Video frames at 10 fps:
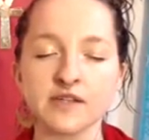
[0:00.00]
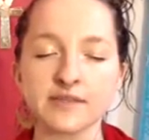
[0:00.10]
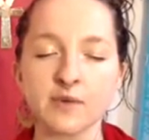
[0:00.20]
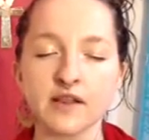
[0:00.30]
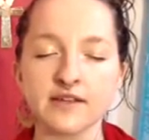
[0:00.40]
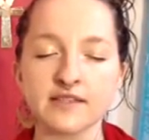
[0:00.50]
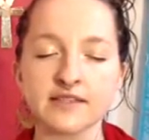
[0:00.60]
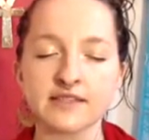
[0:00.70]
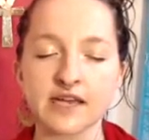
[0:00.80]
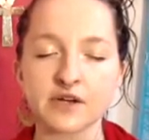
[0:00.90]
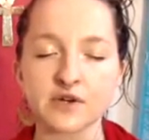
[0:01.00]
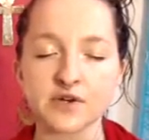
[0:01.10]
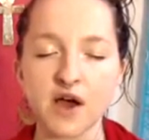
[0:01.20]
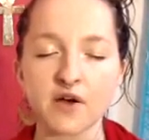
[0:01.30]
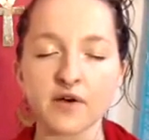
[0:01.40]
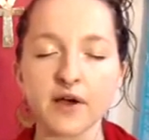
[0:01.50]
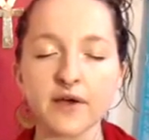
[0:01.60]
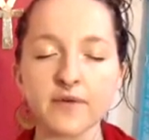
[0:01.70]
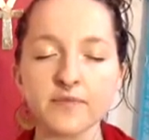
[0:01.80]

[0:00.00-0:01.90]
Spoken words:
as well as the second chakra.